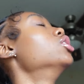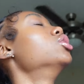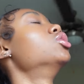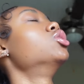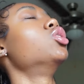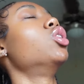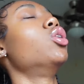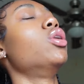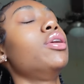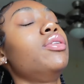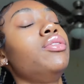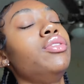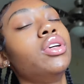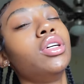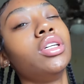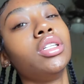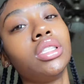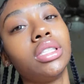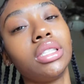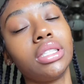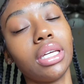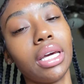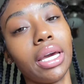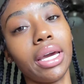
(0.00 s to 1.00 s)
So if you're
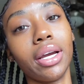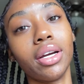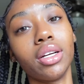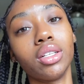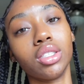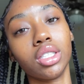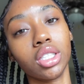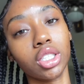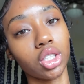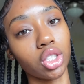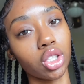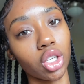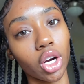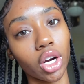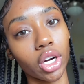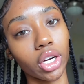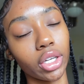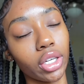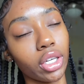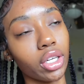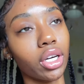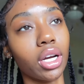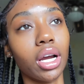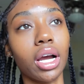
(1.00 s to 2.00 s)
scared to start
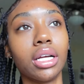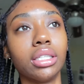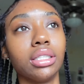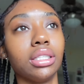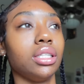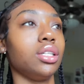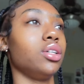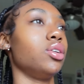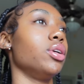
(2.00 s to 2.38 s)
your content